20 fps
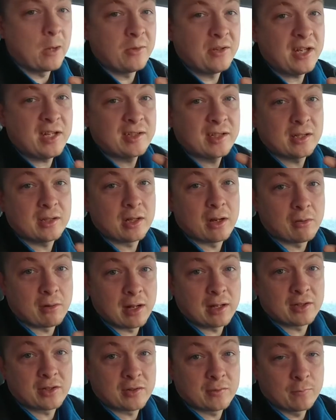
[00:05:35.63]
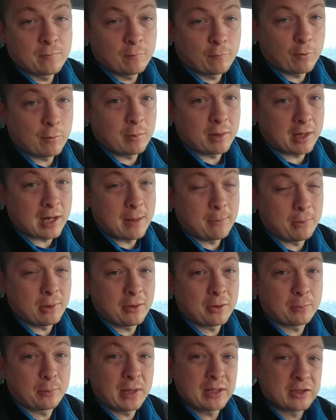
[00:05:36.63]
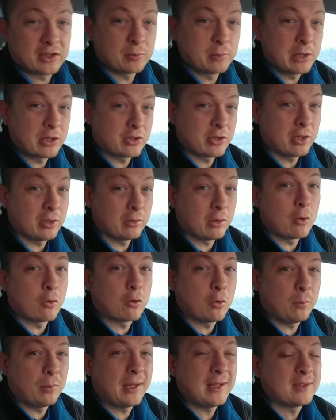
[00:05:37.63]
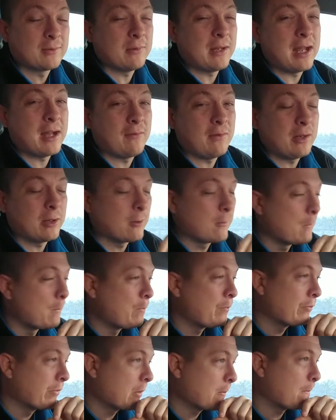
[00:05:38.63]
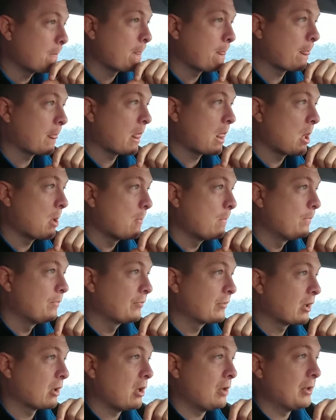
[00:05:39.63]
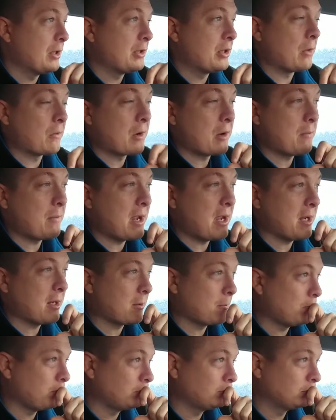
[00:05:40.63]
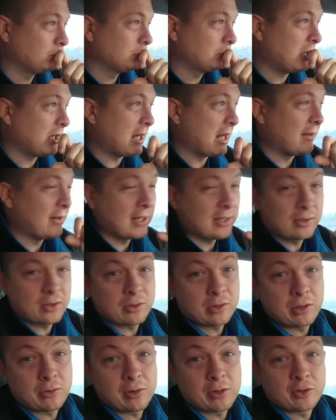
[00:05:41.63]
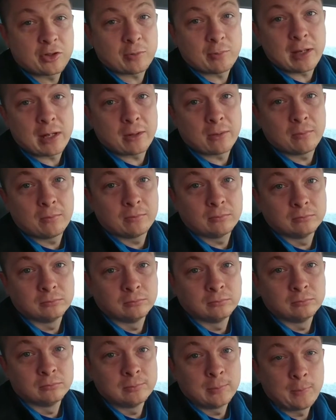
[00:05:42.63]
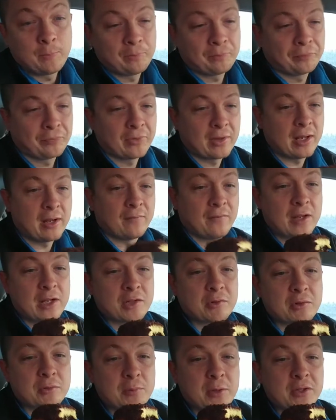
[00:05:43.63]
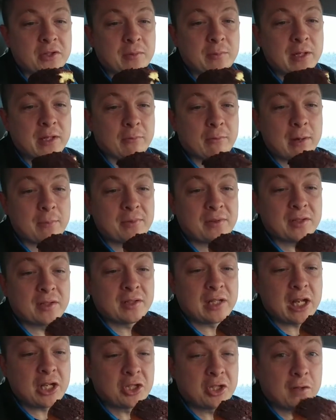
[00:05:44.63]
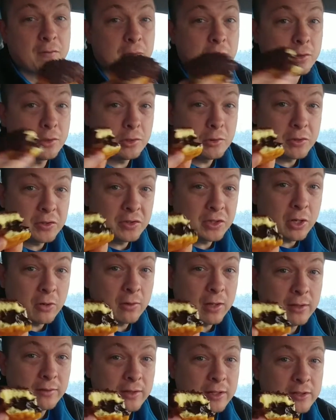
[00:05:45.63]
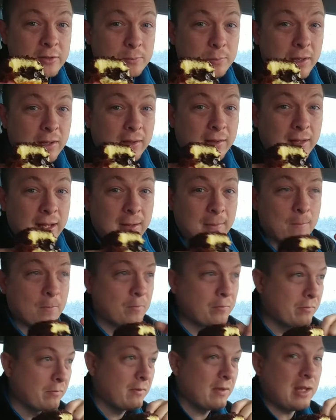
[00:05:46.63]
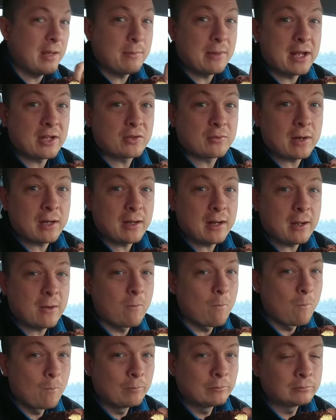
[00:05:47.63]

decent donuts from a couple other places, especially a local place we have here called the Donut Bank, and I think their donuts are better. If this was supposed to be the representation of their newest donut that's probably like the best right now,